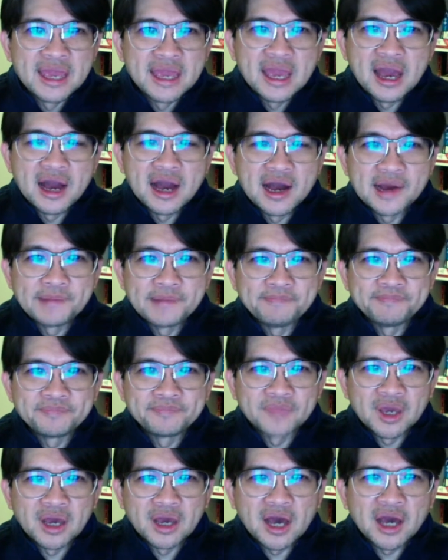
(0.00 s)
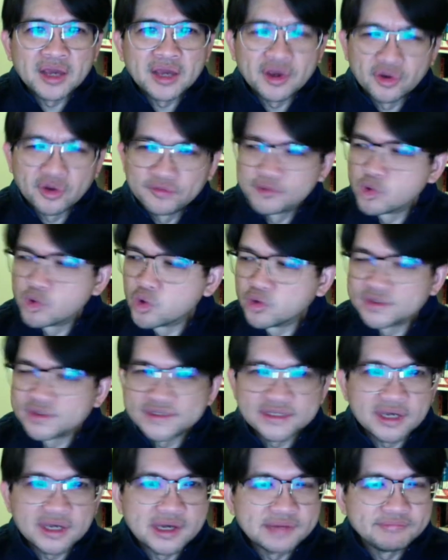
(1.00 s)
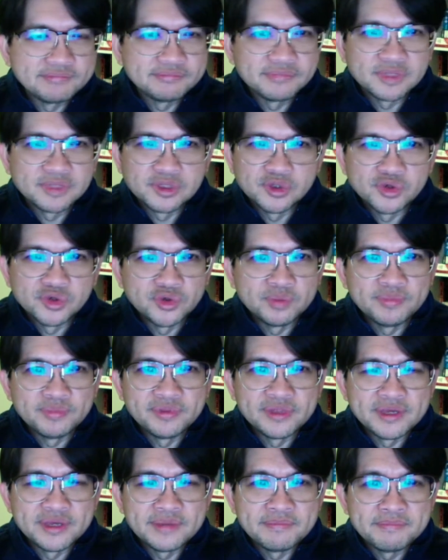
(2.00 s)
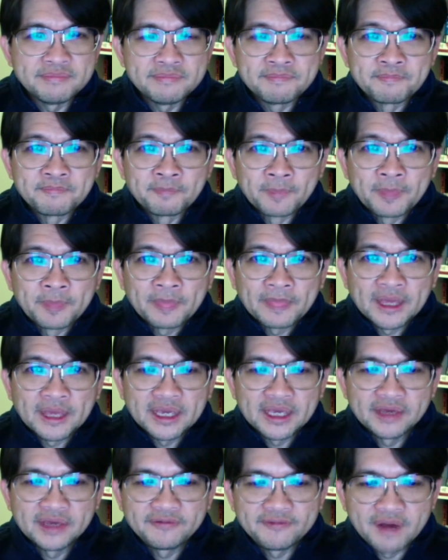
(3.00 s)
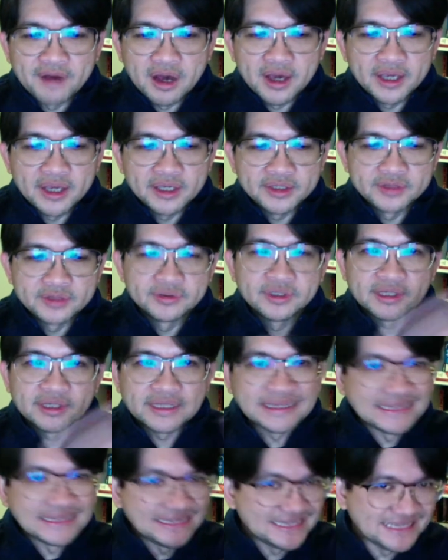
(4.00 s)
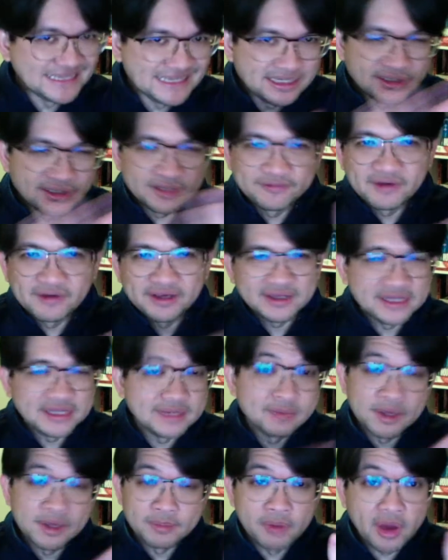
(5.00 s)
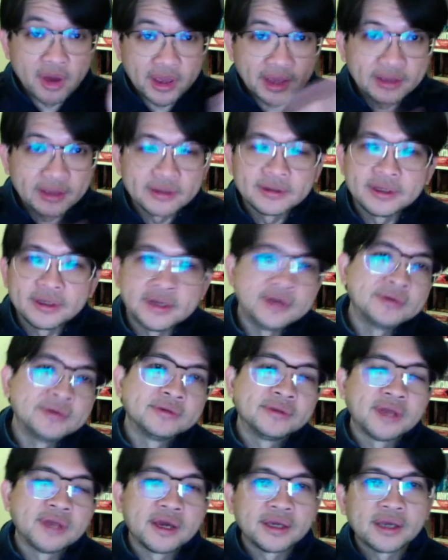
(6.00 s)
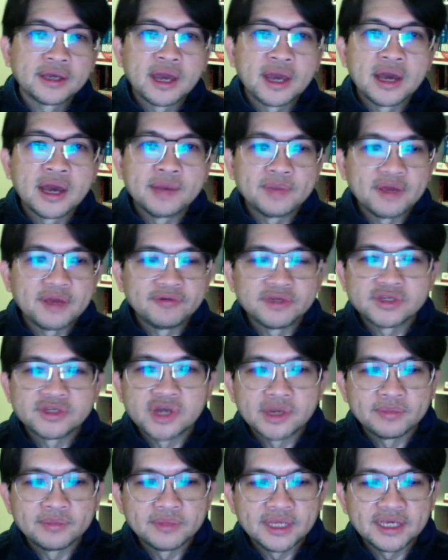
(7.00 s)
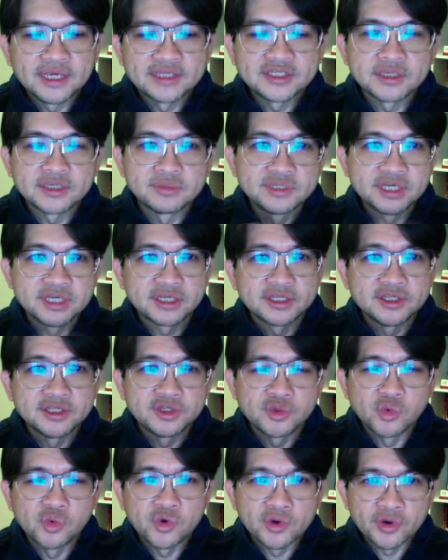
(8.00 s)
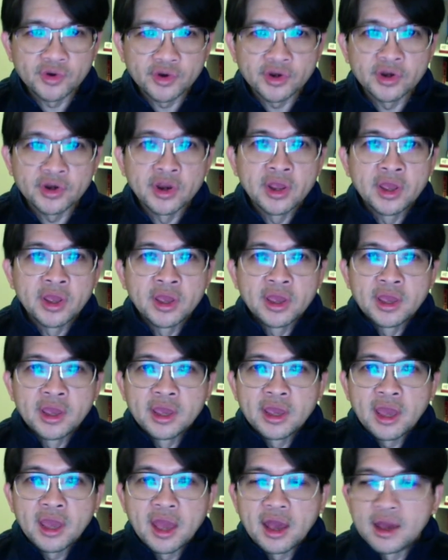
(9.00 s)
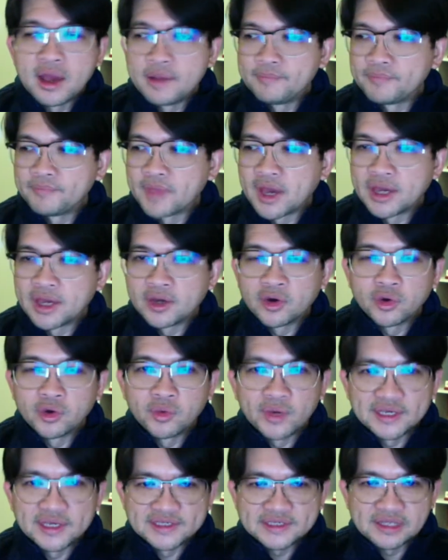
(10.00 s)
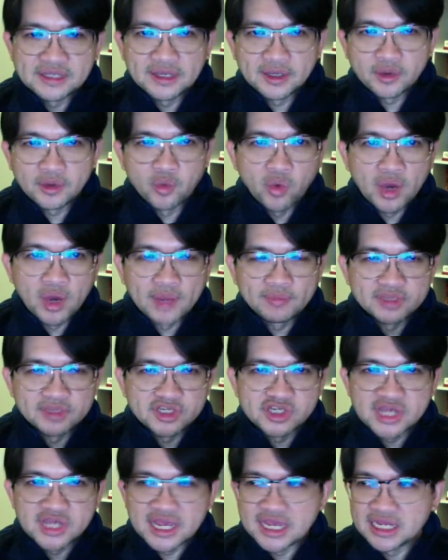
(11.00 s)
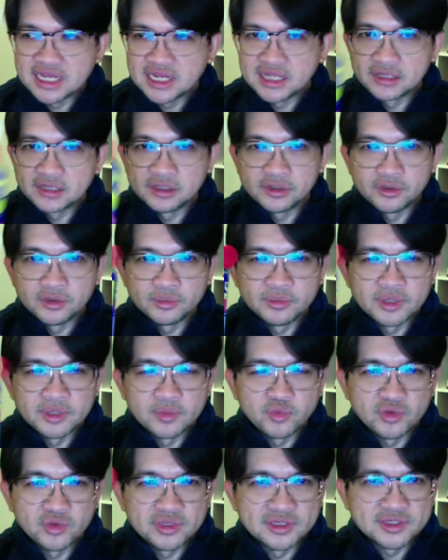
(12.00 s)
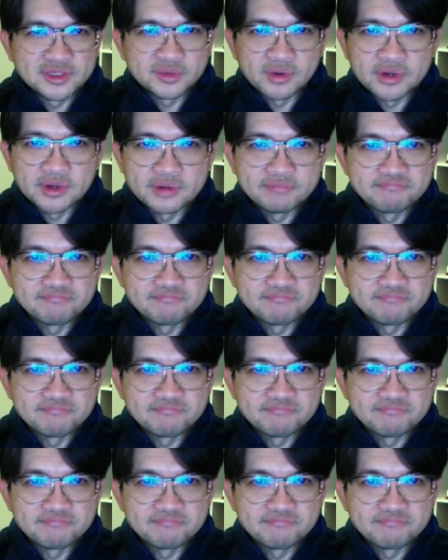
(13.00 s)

I of course lube them if I clean my bike. Every time they get subjected to water, I always wipe the chain and lube them with this one.